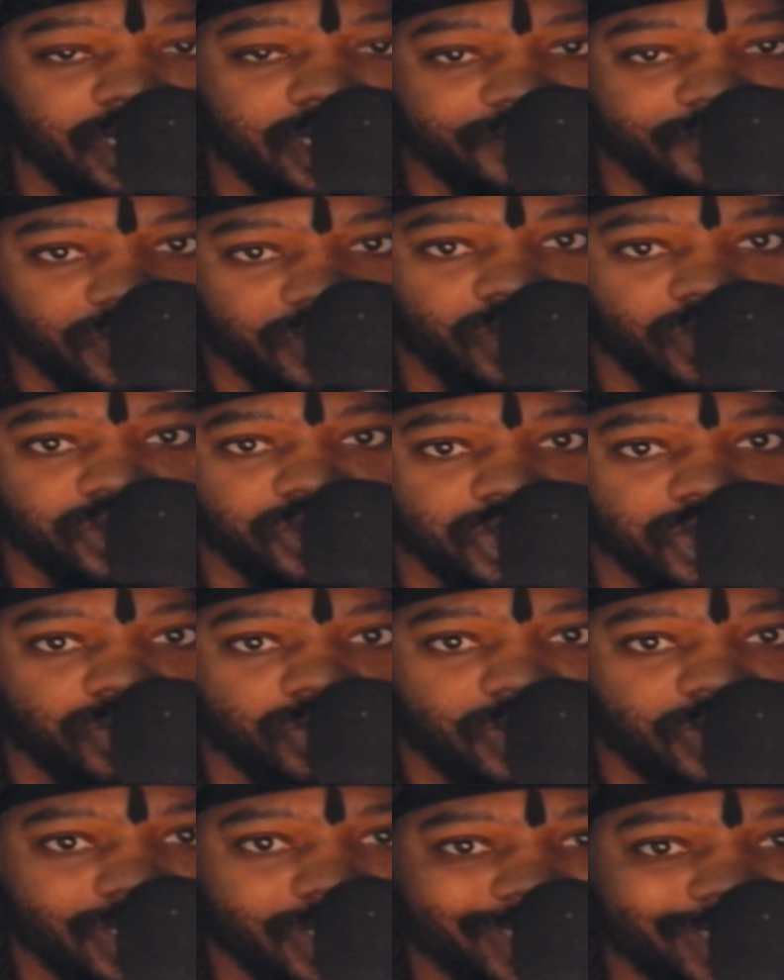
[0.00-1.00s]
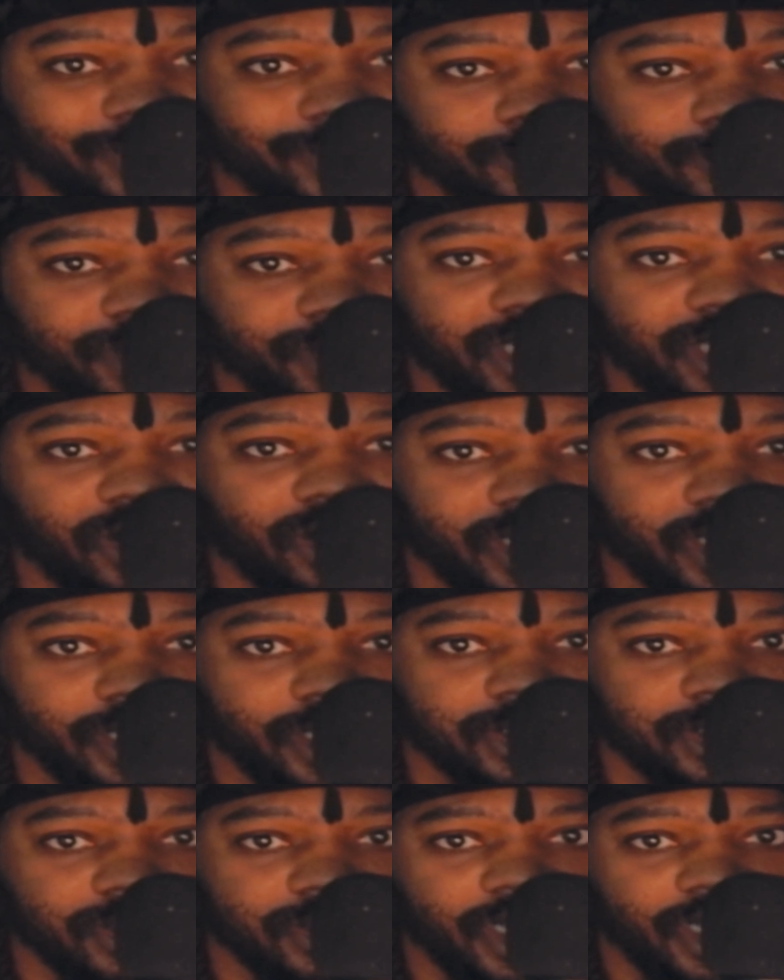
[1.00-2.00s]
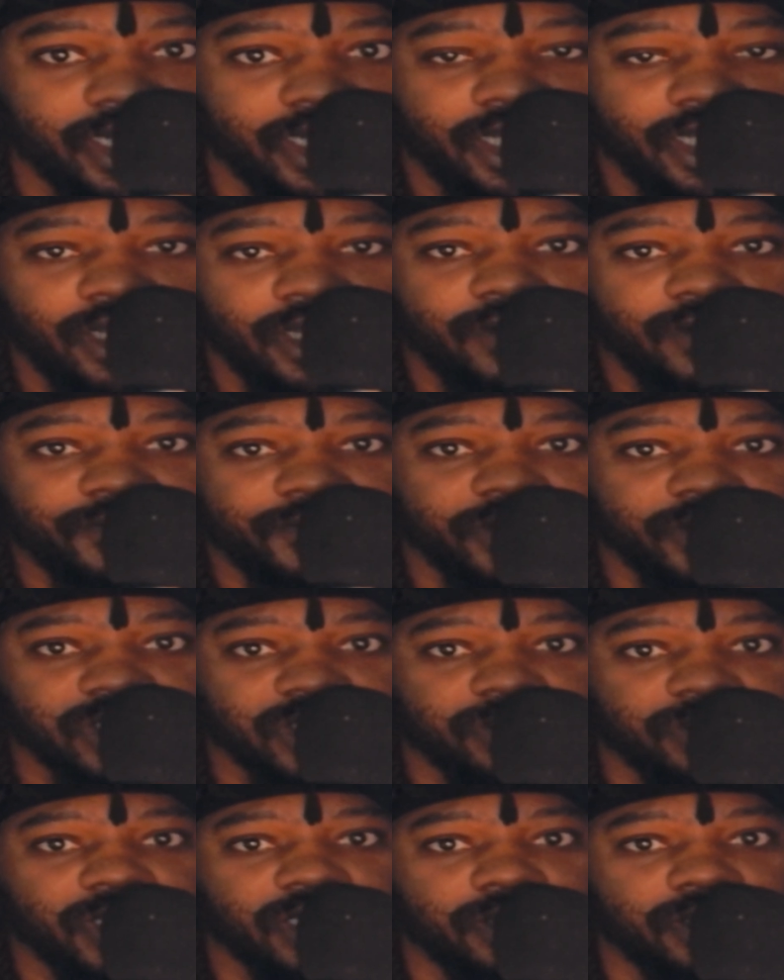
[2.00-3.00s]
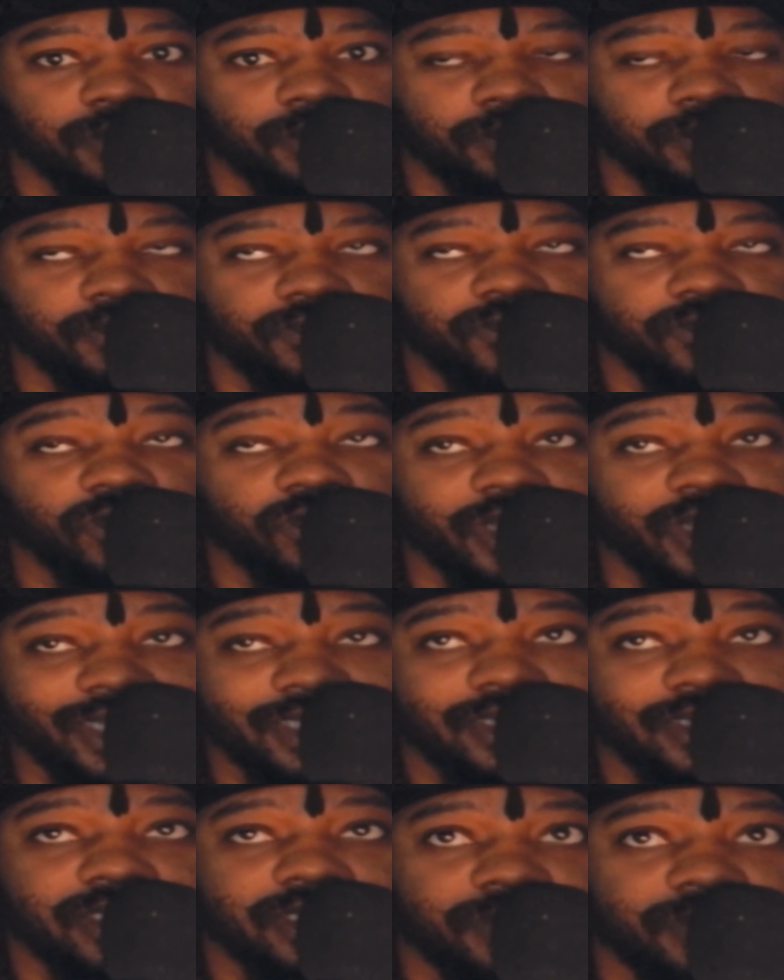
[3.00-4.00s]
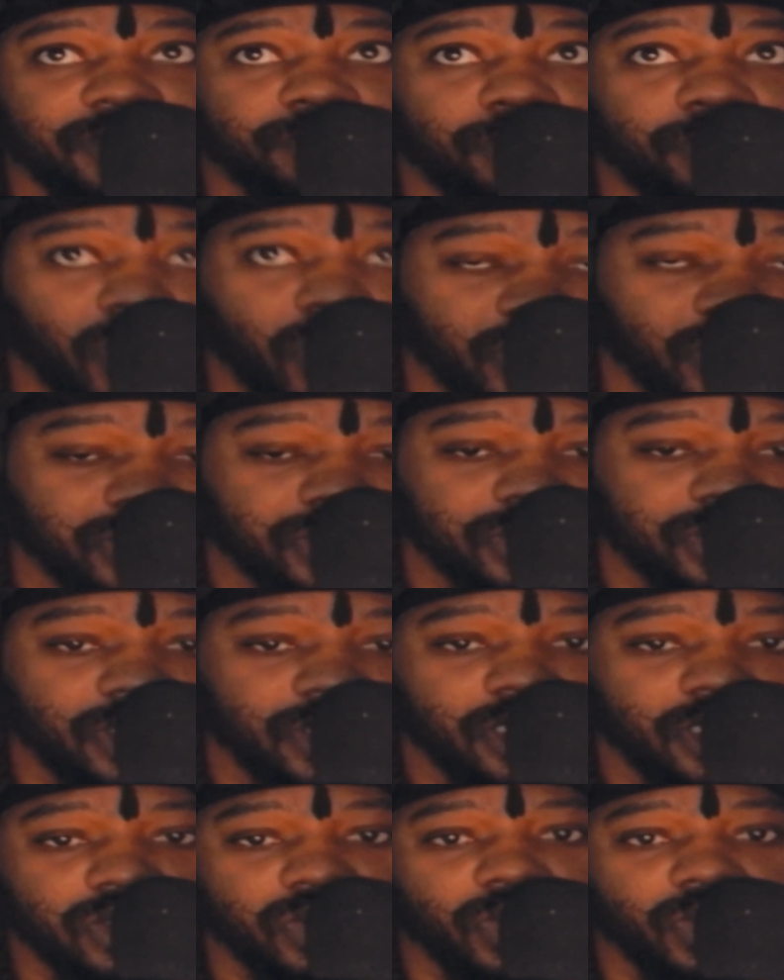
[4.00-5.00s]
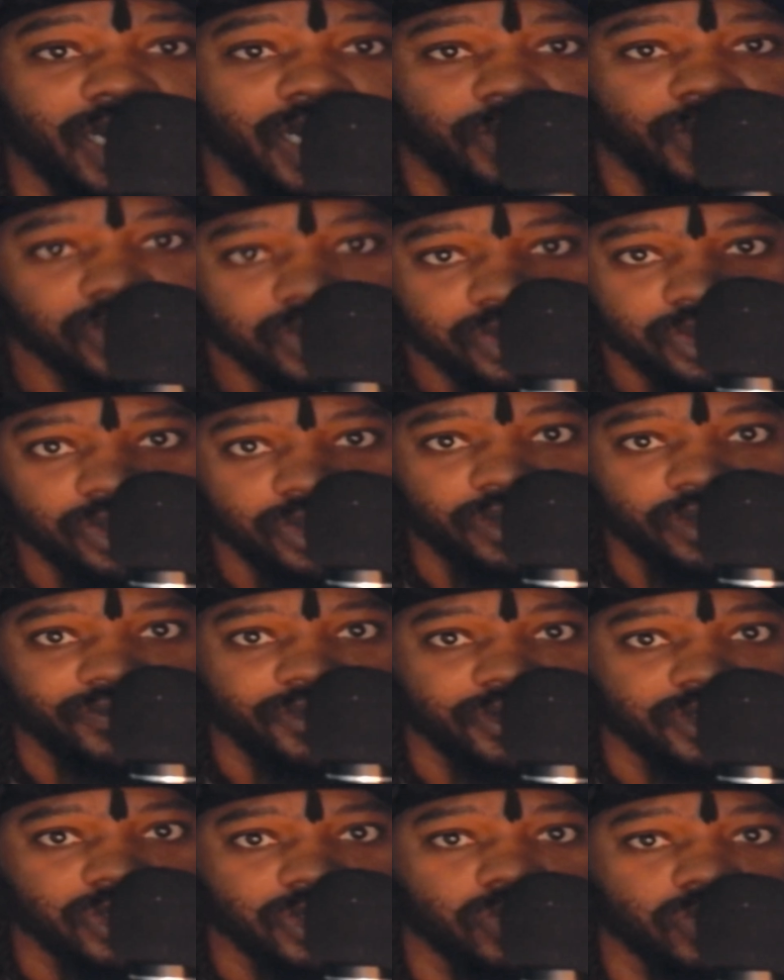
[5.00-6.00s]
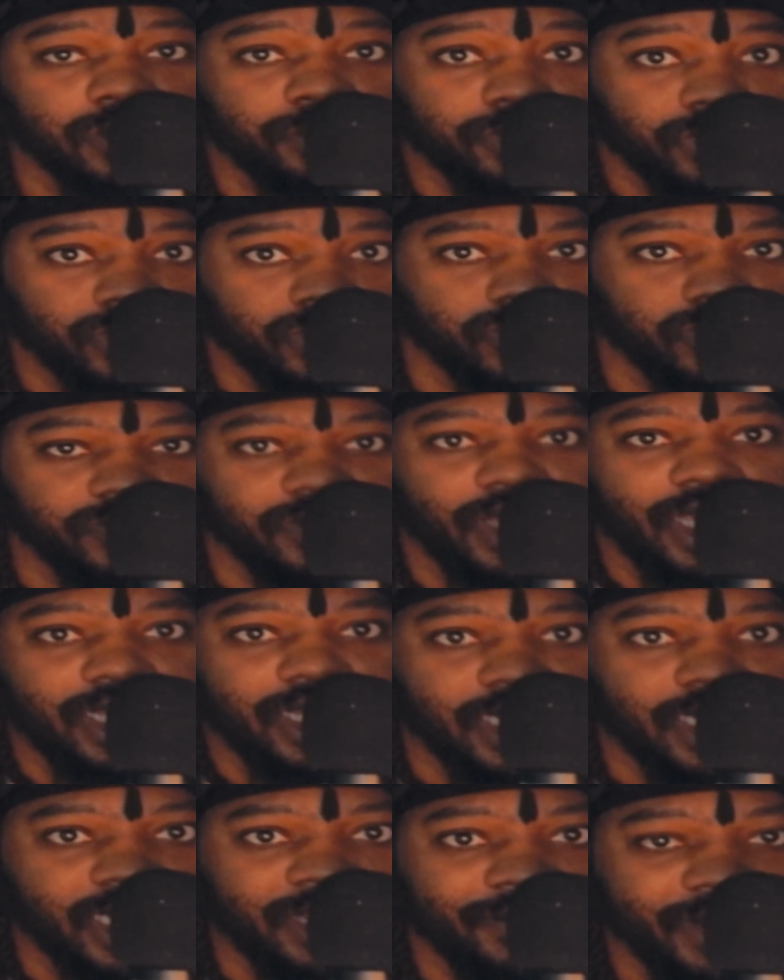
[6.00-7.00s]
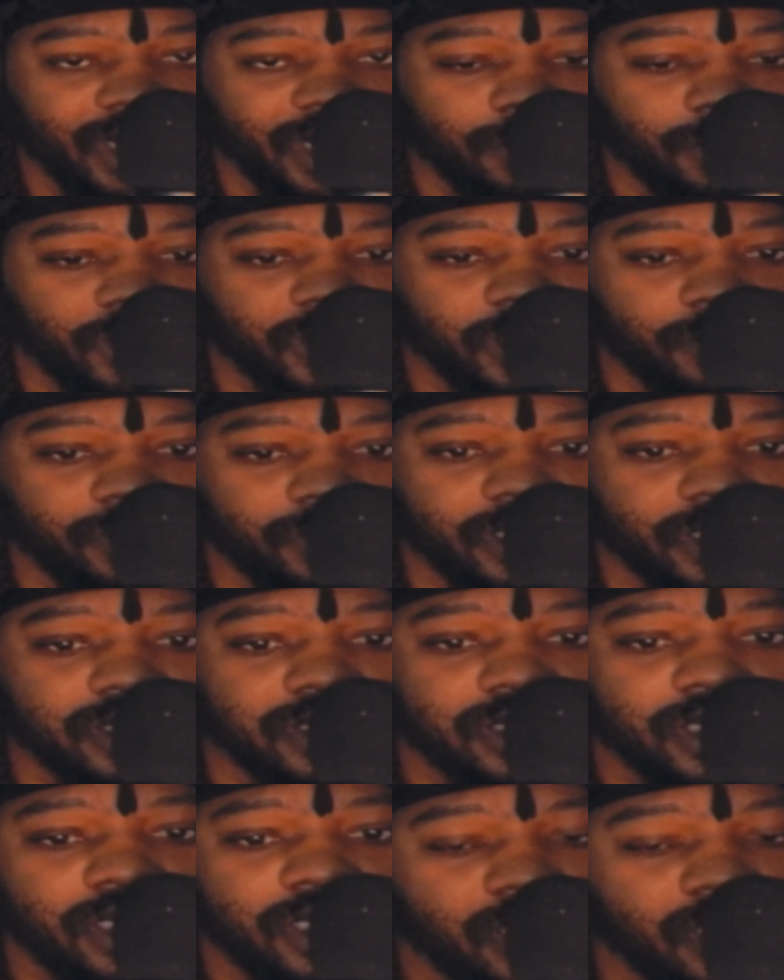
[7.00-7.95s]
of course, you would need to be on internet for it to be pushed to our server to approve that game in our marketplace.